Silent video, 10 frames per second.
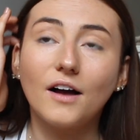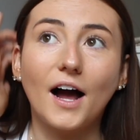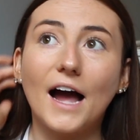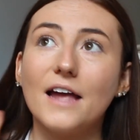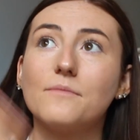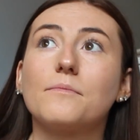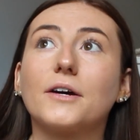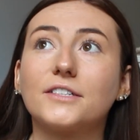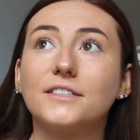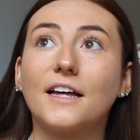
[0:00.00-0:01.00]
I am a
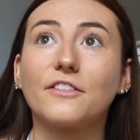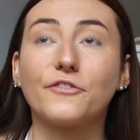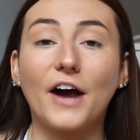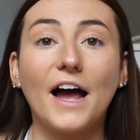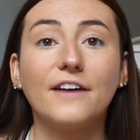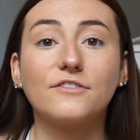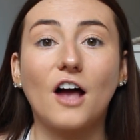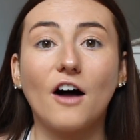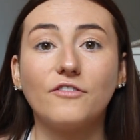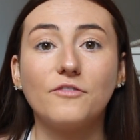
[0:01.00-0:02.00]
person that thrives
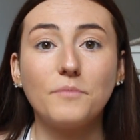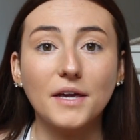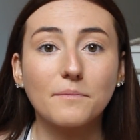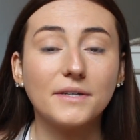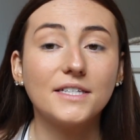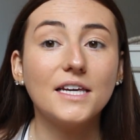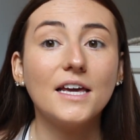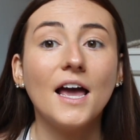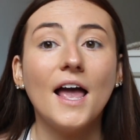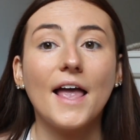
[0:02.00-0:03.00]
off of being busy